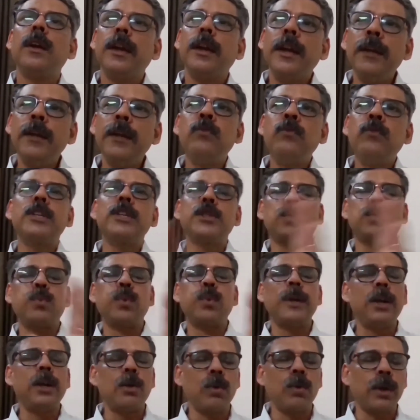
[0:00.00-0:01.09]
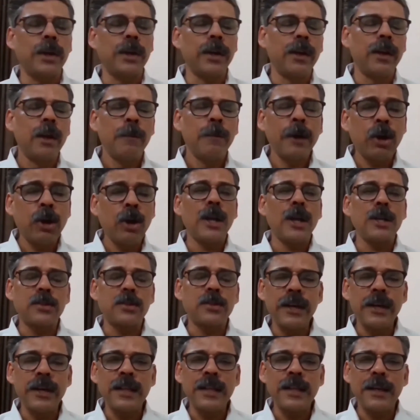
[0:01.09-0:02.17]
in this field only. Because
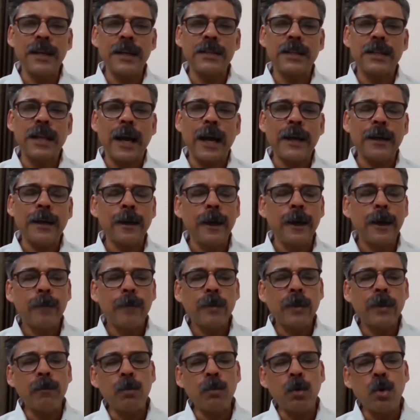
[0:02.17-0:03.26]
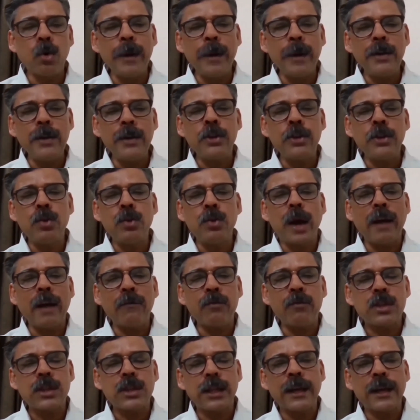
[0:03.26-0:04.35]
reason is that the moment you have
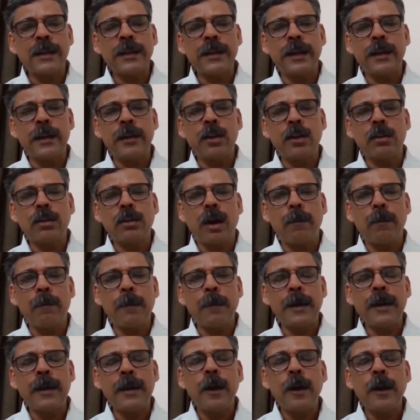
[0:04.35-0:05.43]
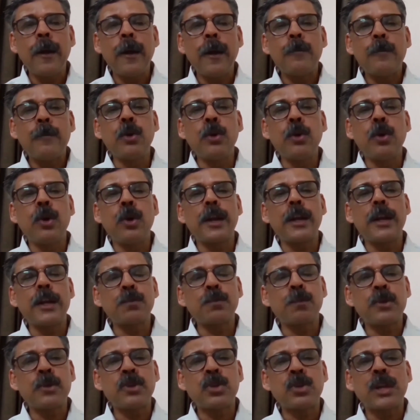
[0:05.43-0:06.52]
selected the topic, your
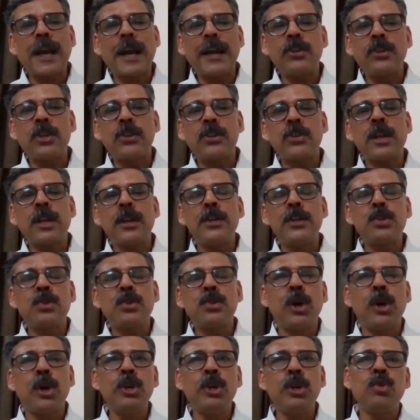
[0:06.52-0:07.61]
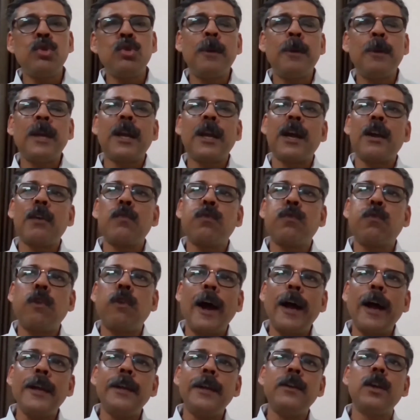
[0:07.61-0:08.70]
specialization is going to be
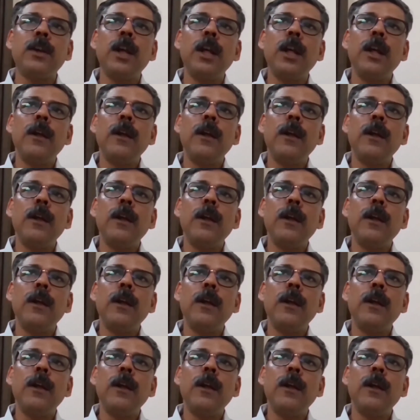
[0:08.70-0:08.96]
confined